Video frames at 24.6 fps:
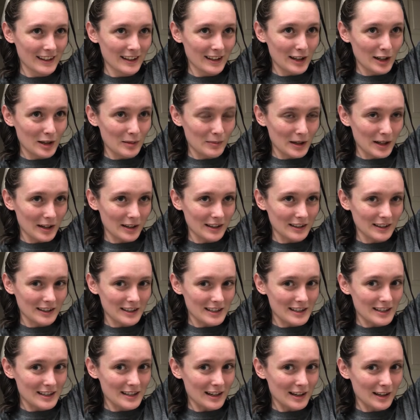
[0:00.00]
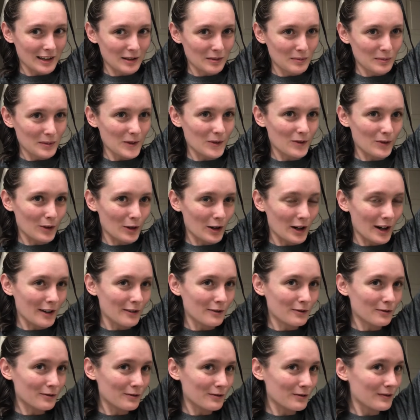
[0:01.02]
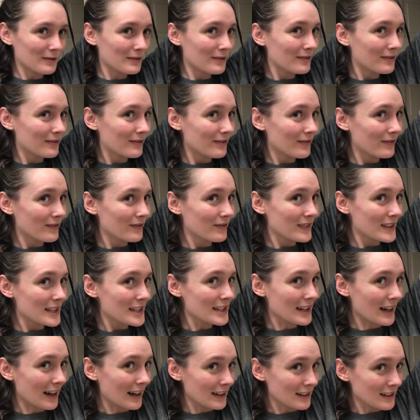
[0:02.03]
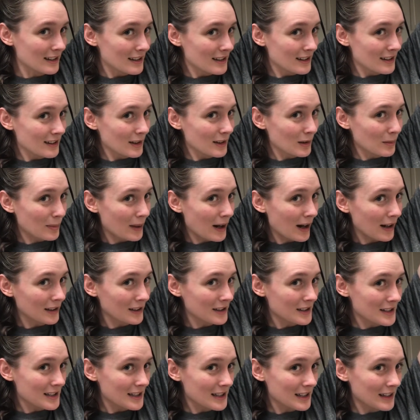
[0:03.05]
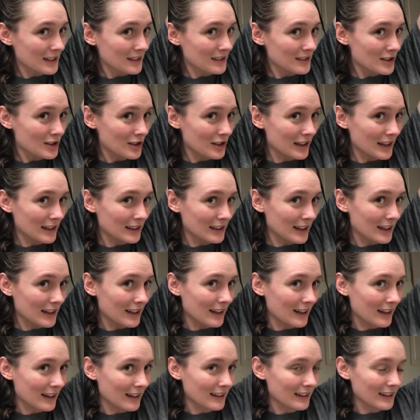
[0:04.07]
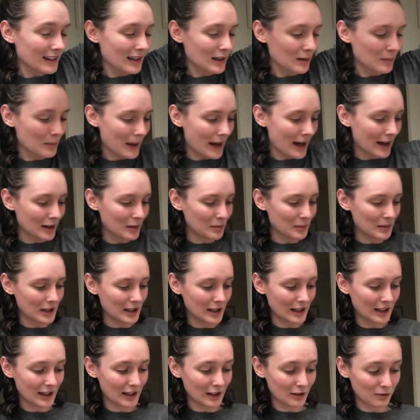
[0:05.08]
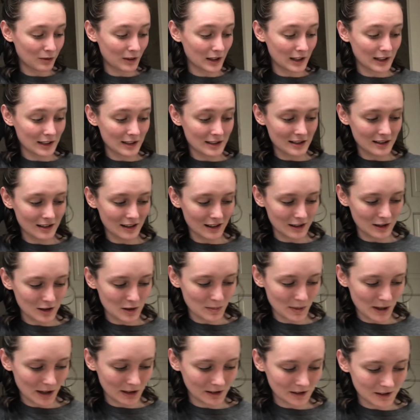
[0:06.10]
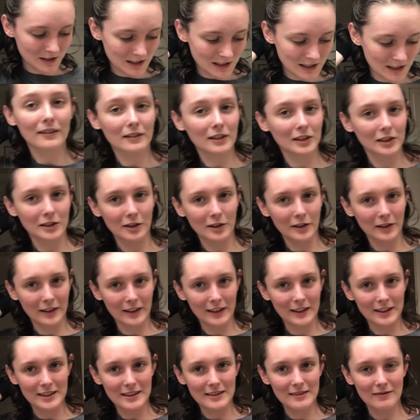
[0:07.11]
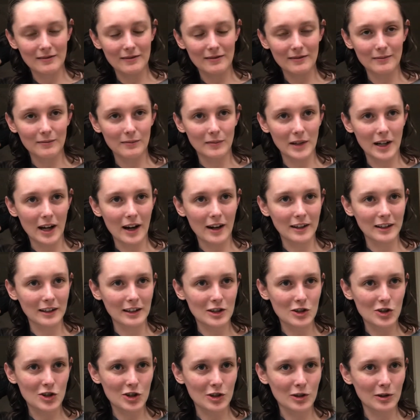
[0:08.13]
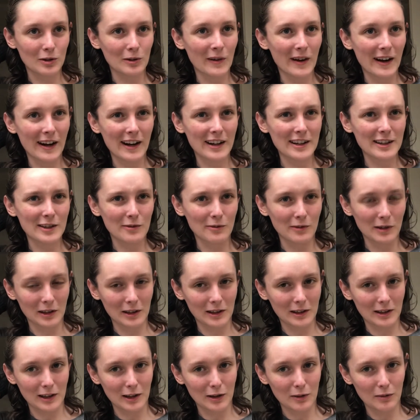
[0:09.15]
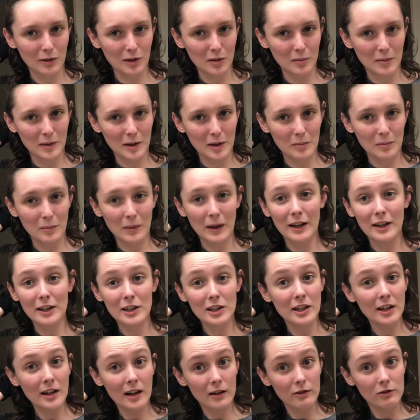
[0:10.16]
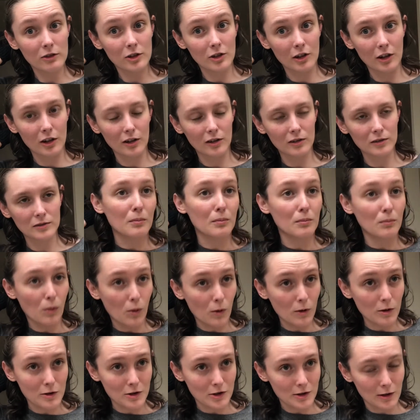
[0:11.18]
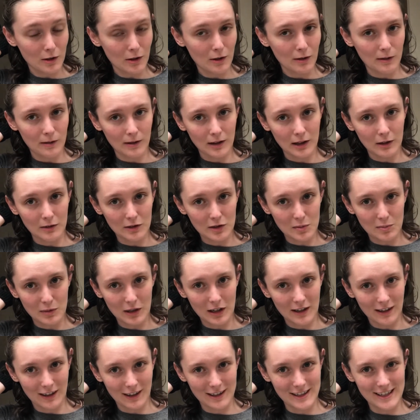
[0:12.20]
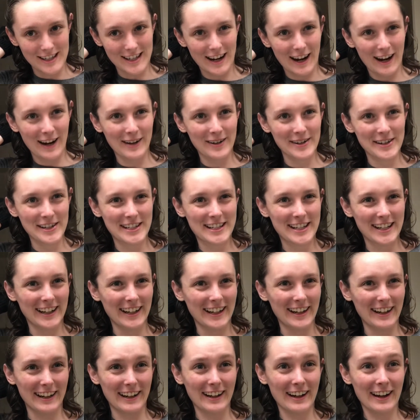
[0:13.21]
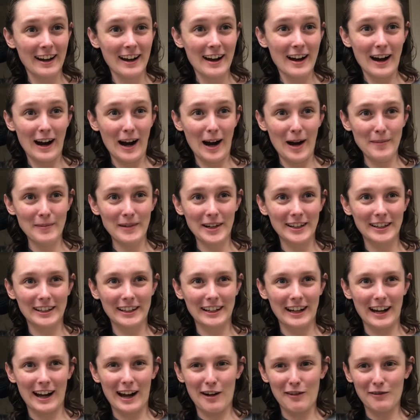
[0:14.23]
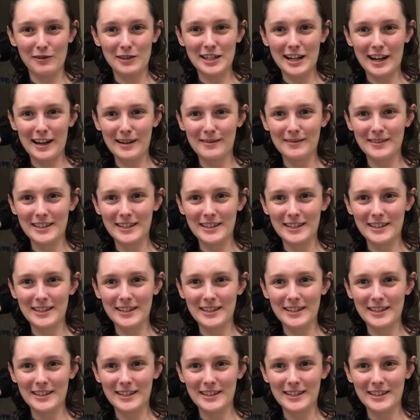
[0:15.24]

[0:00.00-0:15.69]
I better get this done before I've signed the policy so that they can't get mad at me if it is against policy. Clearly that's not an issue, and I didn't really think it would be, but you never know. More so, it was because I was like, I'm not gonna have time